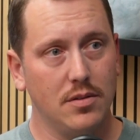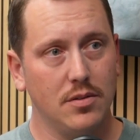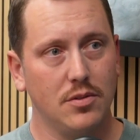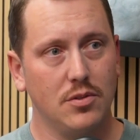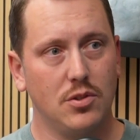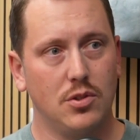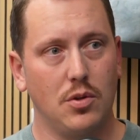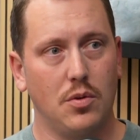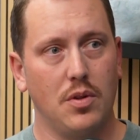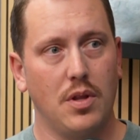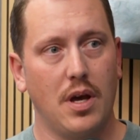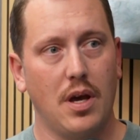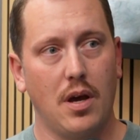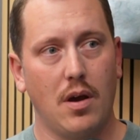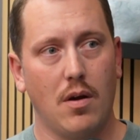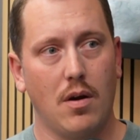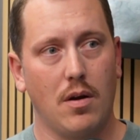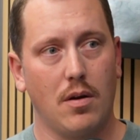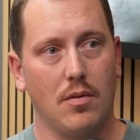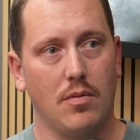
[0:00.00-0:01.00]
So
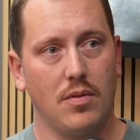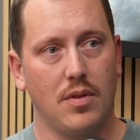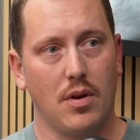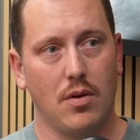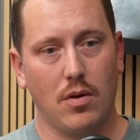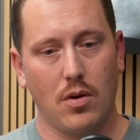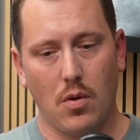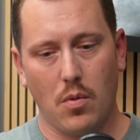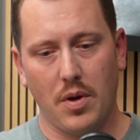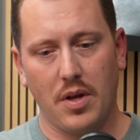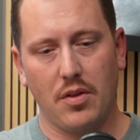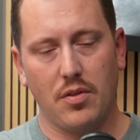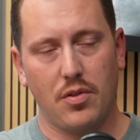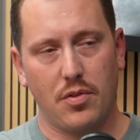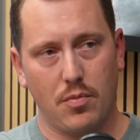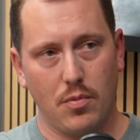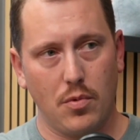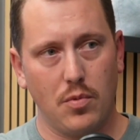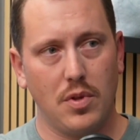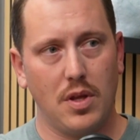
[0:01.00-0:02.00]
they're going
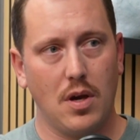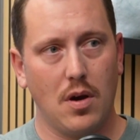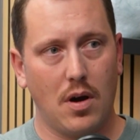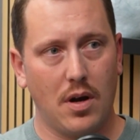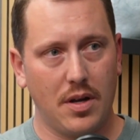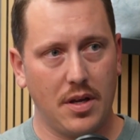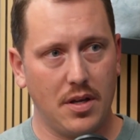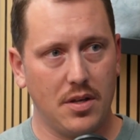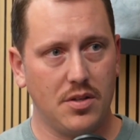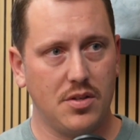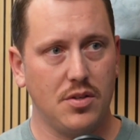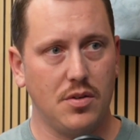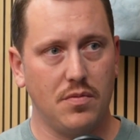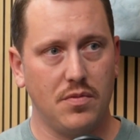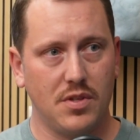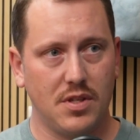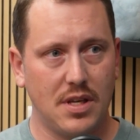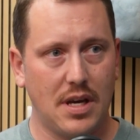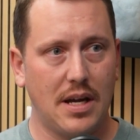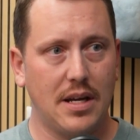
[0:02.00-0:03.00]
through the audience you've
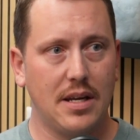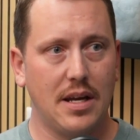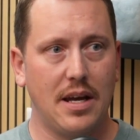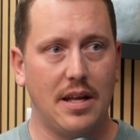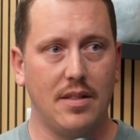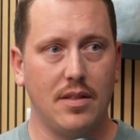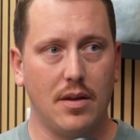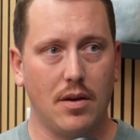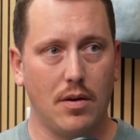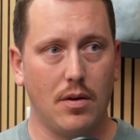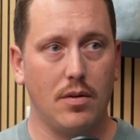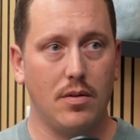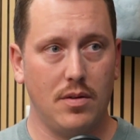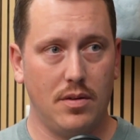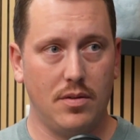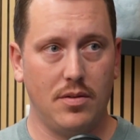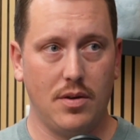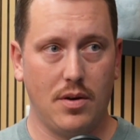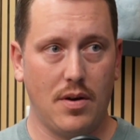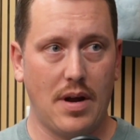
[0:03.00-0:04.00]
set, and
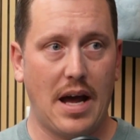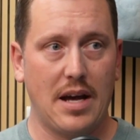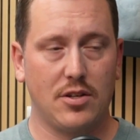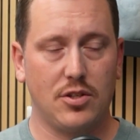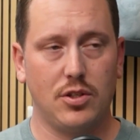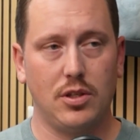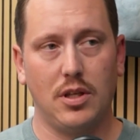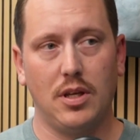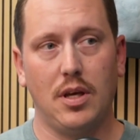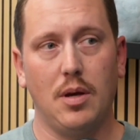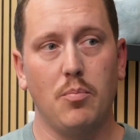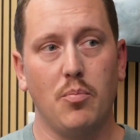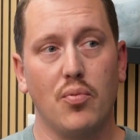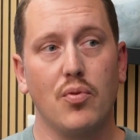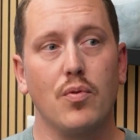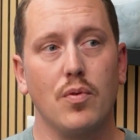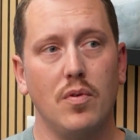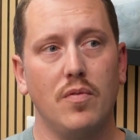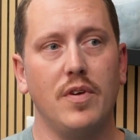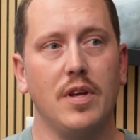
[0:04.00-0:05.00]
they're actually
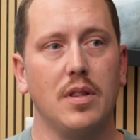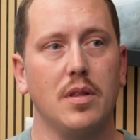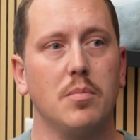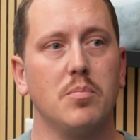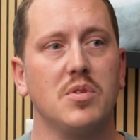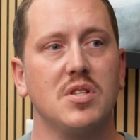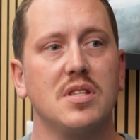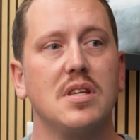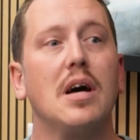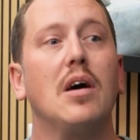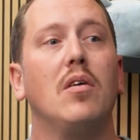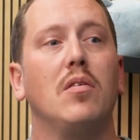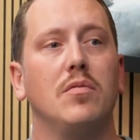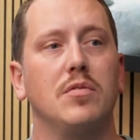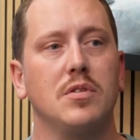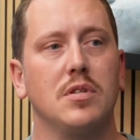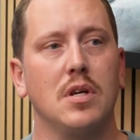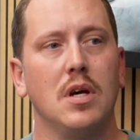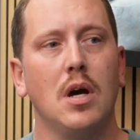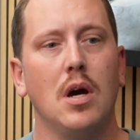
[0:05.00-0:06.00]
improving
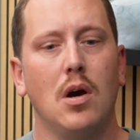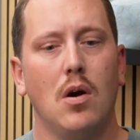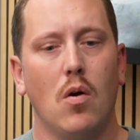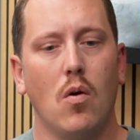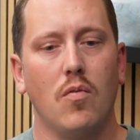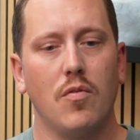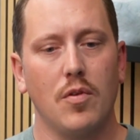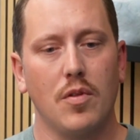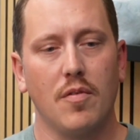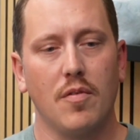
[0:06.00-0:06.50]
themselves over the